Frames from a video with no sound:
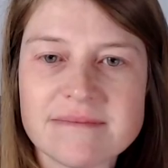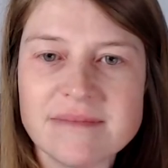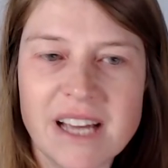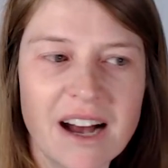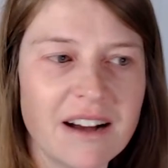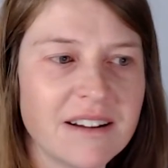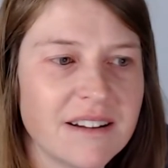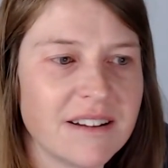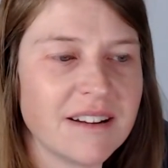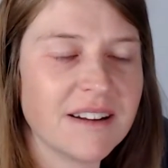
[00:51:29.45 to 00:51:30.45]
Yeah,
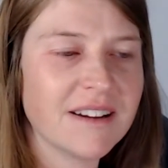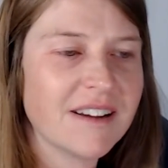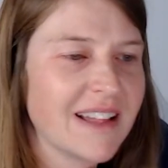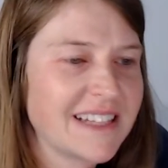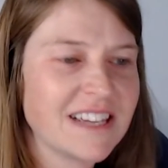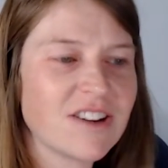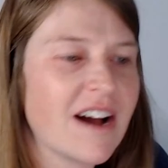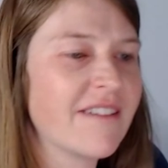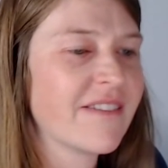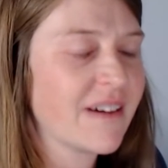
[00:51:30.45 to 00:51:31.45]
that's it.
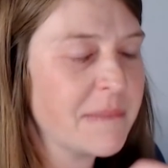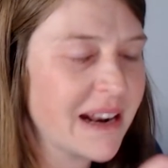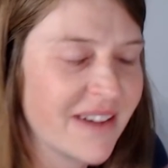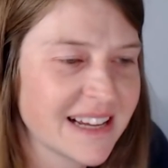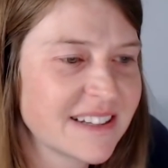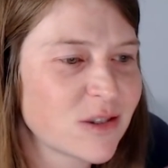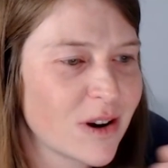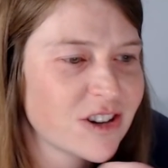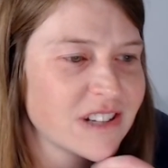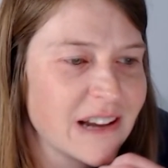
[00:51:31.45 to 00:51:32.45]
I mean, I've asked this
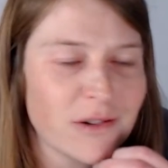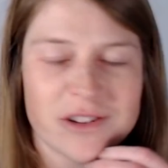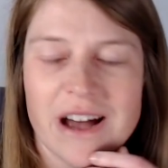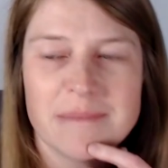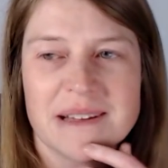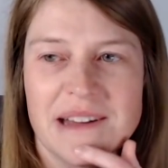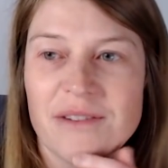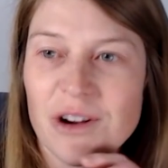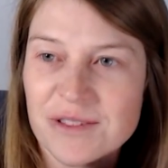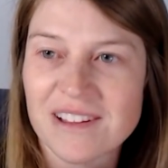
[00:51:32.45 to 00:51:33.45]
question several times. I've
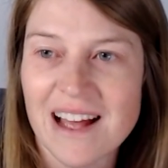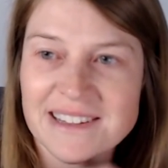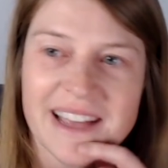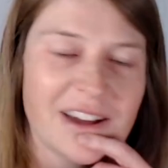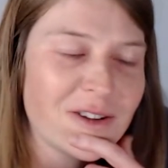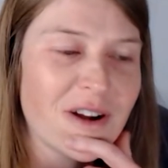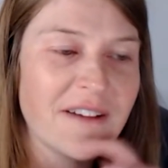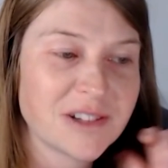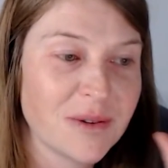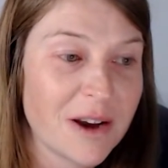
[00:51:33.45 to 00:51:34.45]
never heard The Last Cattle
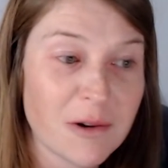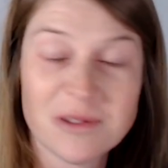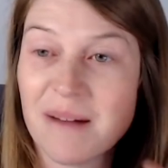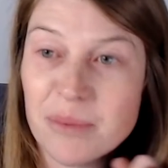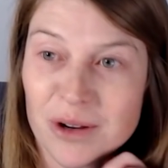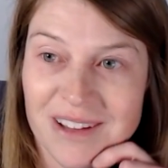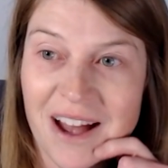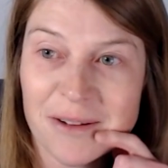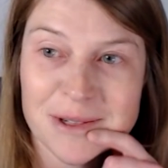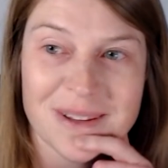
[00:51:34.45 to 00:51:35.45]
Drive, so I wrote that book
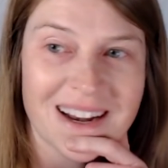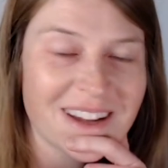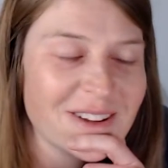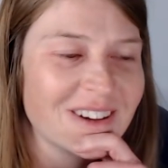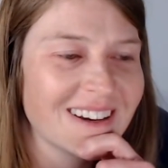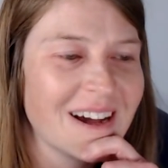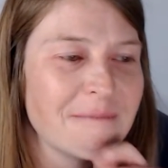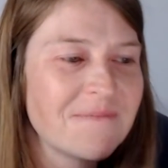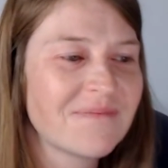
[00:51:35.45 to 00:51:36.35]
down so that I can look it up.